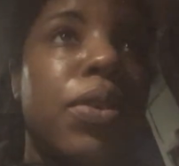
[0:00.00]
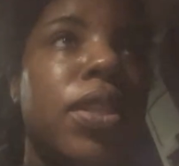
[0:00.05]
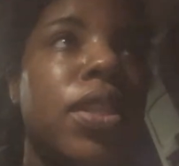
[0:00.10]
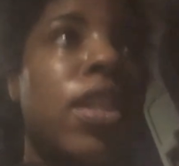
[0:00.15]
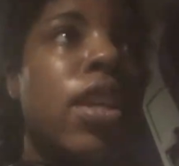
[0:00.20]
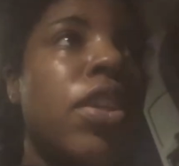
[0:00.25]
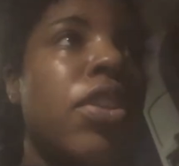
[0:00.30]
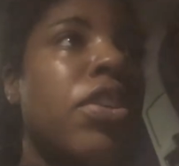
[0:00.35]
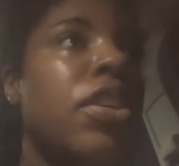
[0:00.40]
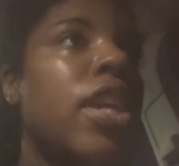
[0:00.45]
was
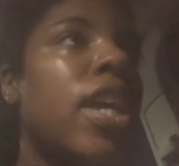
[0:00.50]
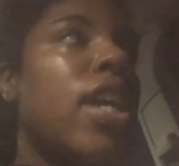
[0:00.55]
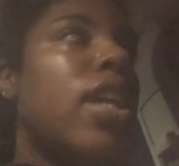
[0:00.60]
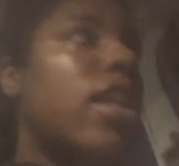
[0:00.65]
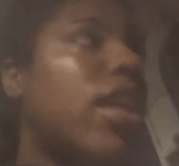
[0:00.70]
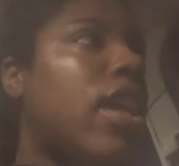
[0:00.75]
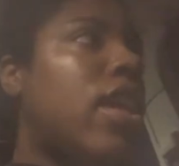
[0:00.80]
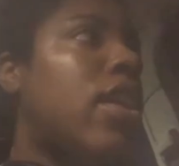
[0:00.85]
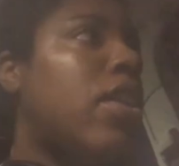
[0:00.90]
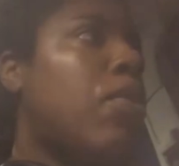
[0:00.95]
another day
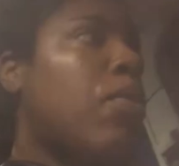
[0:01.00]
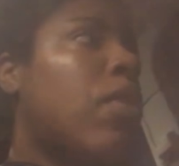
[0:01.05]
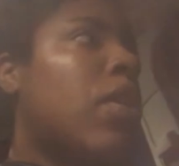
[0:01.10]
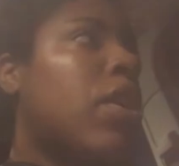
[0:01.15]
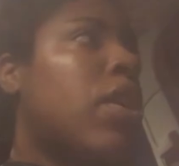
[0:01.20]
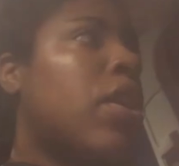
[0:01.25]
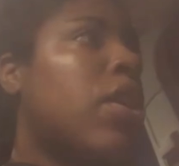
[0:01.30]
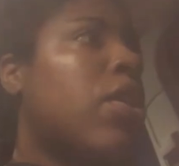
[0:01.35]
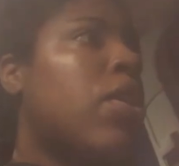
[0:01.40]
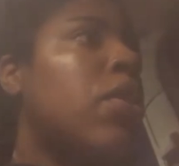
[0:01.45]
that I didn't
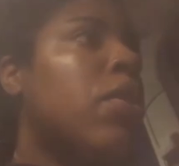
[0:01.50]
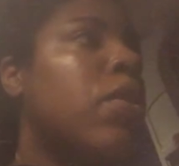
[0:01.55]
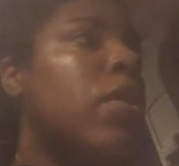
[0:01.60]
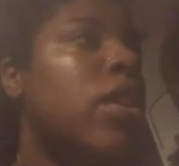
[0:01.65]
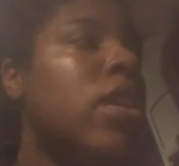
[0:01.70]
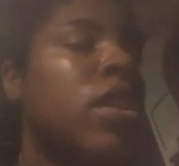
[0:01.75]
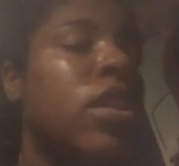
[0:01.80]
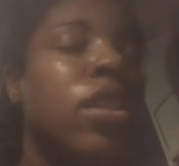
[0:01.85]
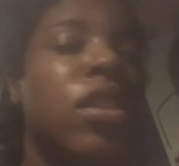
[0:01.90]
want to go